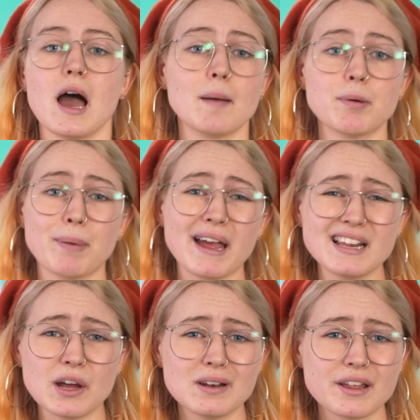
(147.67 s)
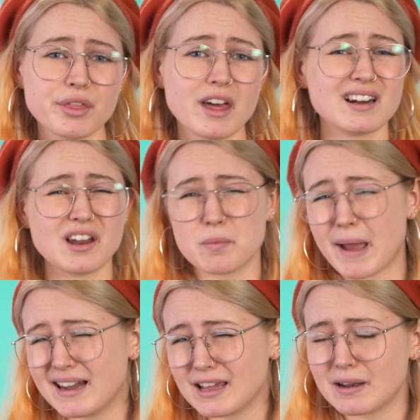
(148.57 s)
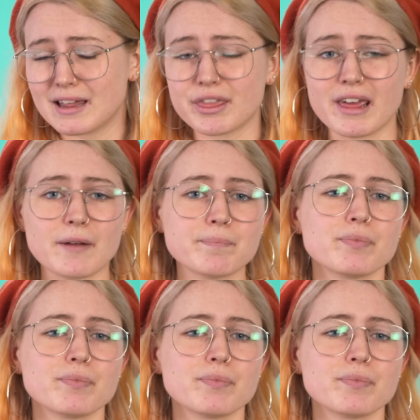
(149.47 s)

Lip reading: Upper Paleolithic, Lower Paleolithic.